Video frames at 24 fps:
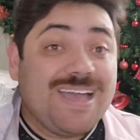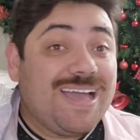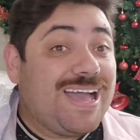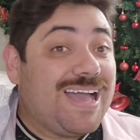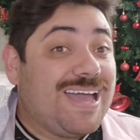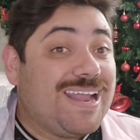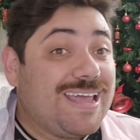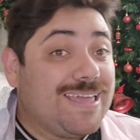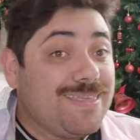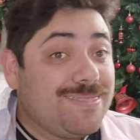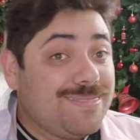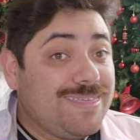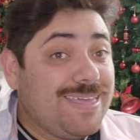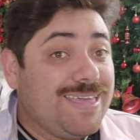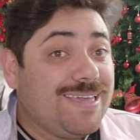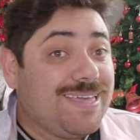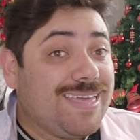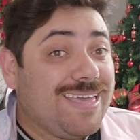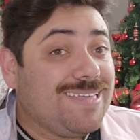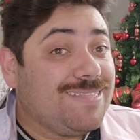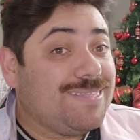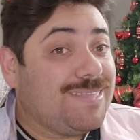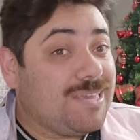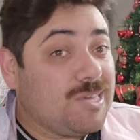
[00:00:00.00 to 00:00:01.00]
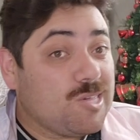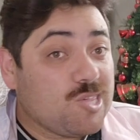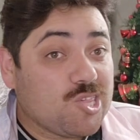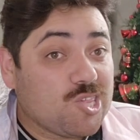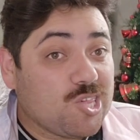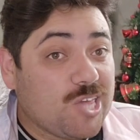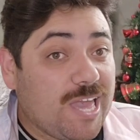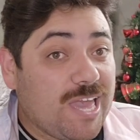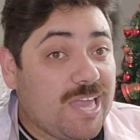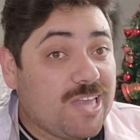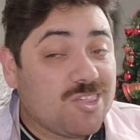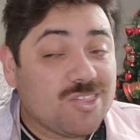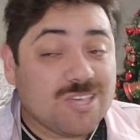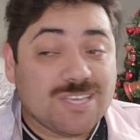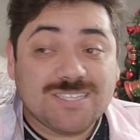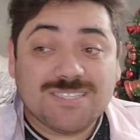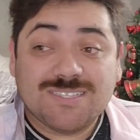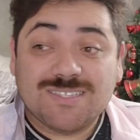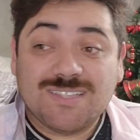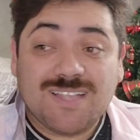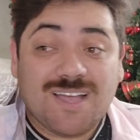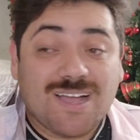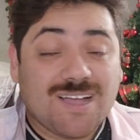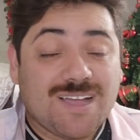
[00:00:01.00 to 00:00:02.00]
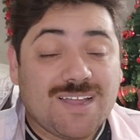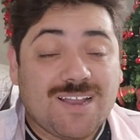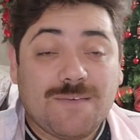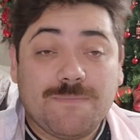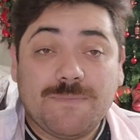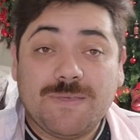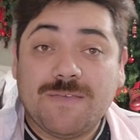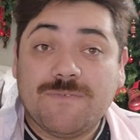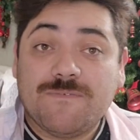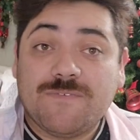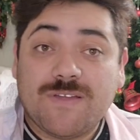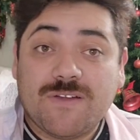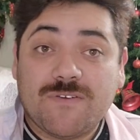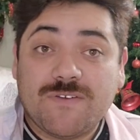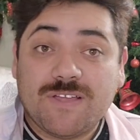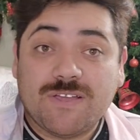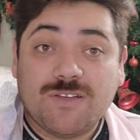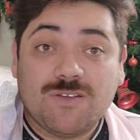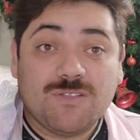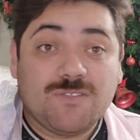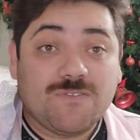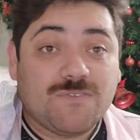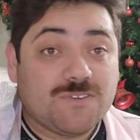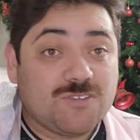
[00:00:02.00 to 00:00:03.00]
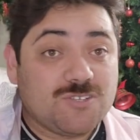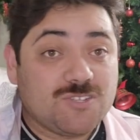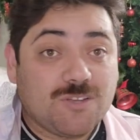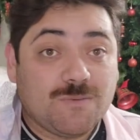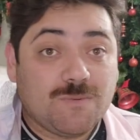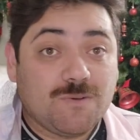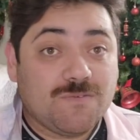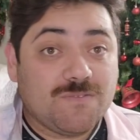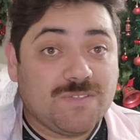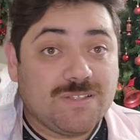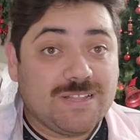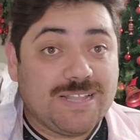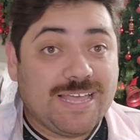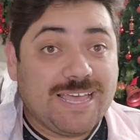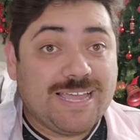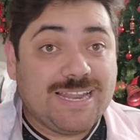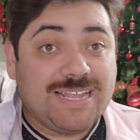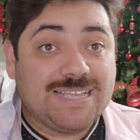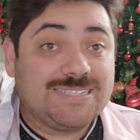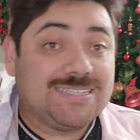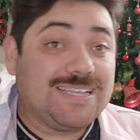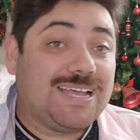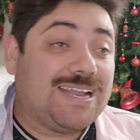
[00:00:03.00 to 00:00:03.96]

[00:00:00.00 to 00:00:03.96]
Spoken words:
And I'm thinking this change is not going to be very good for some of the ladies.